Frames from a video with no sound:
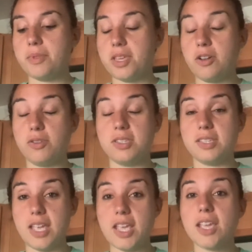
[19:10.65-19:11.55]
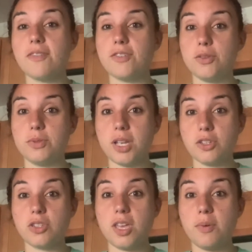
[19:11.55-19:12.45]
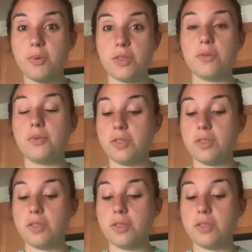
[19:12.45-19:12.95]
it'll sting if you touch them with